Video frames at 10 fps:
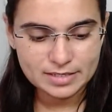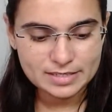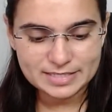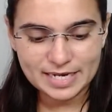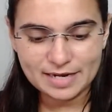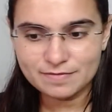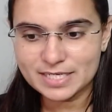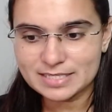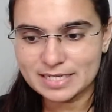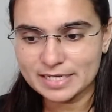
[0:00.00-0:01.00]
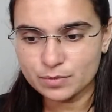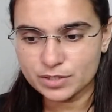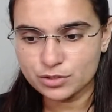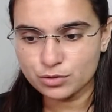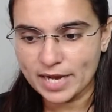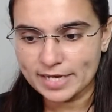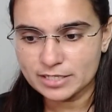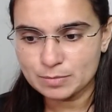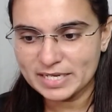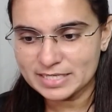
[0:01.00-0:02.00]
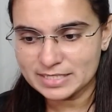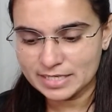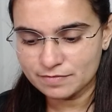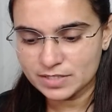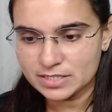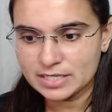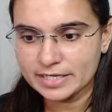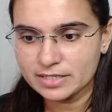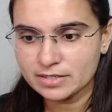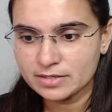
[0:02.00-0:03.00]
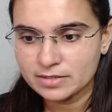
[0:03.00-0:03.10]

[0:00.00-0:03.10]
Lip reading: Save this link with you guys. Please save this link.